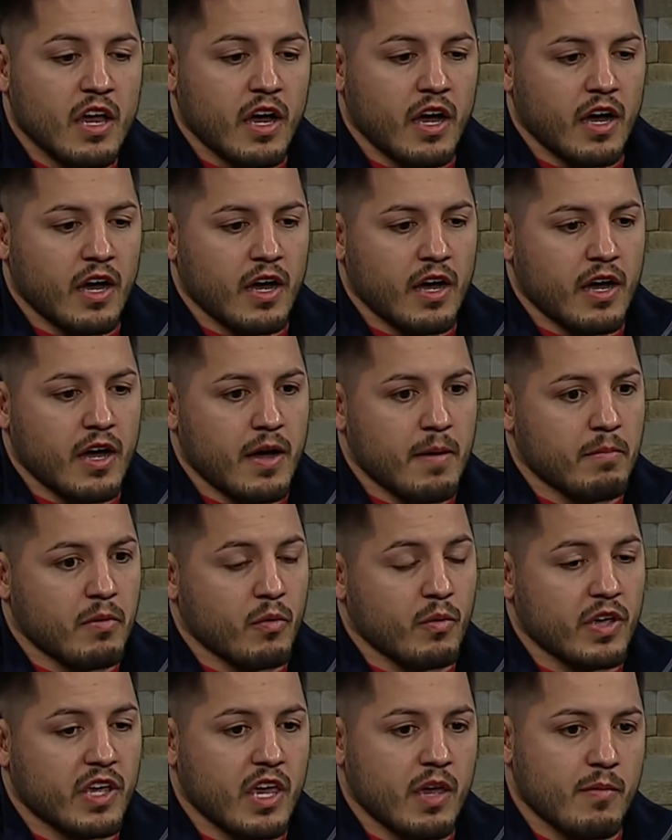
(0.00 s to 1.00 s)
Uh, but
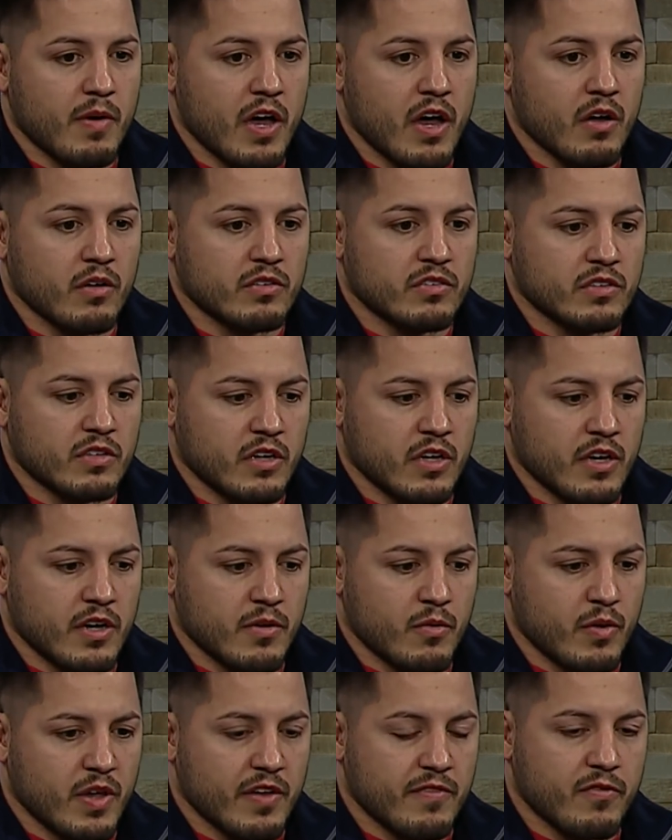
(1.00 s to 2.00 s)
we came out. Uh,
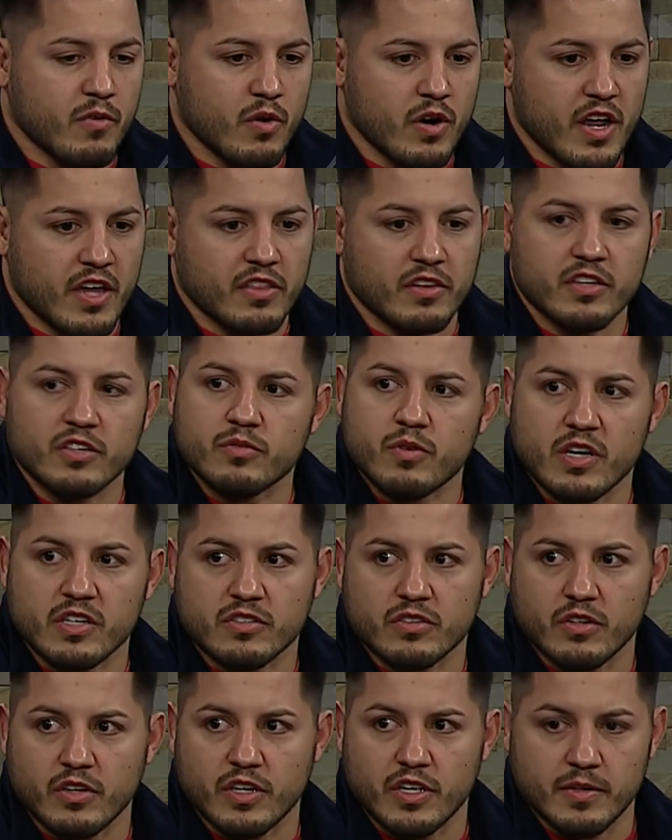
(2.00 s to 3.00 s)
we had four athletes
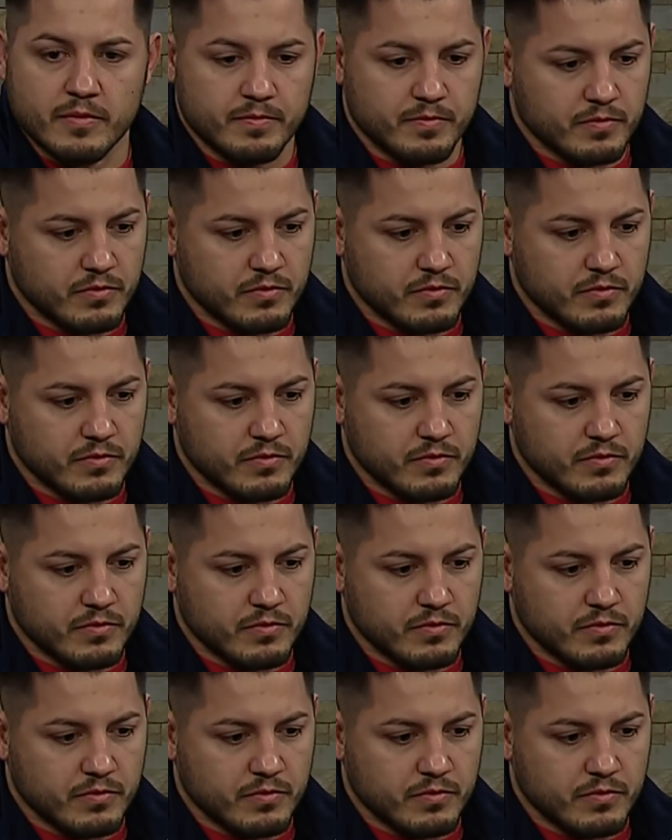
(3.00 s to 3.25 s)
wrestle in it.